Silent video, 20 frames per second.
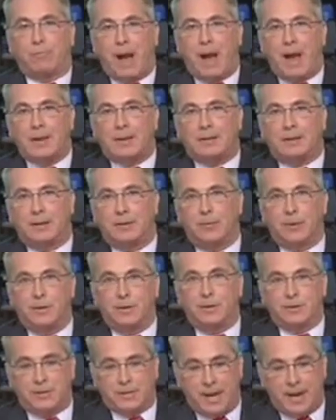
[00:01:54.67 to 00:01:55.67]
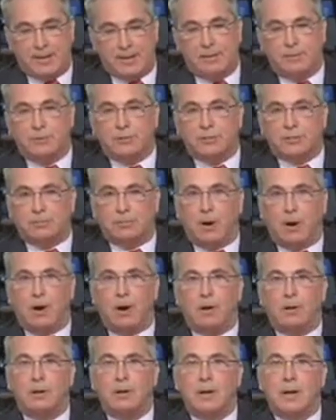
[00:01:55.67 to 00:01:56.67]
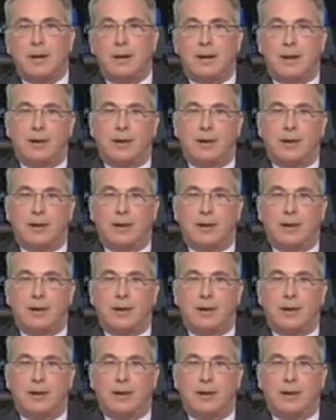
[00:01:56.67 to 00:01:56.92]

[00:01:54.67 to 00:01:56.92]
dramatically when you take those small